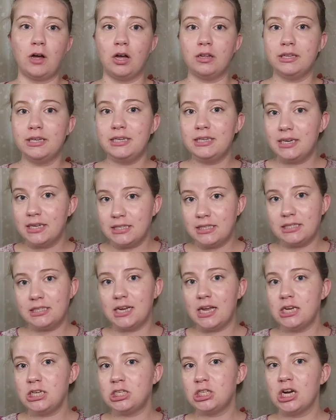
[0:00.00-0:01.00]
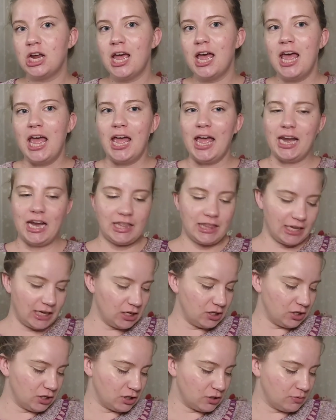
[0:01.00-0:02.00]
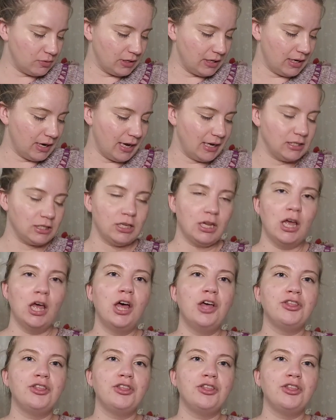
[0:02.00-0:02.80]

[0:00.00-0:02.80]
all in knit stitch, and I think it looks really nice.